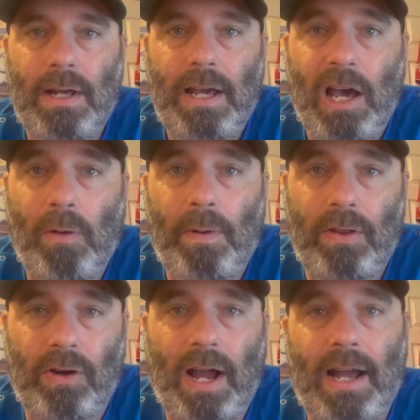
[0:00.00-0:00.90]
help
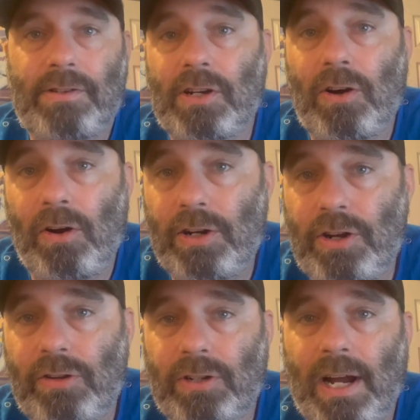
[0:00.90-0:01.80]
other guys, encourage
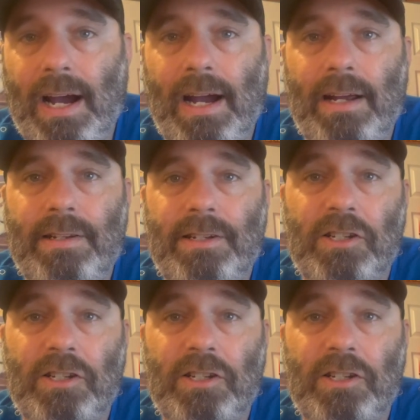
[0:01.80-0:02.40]
other guys,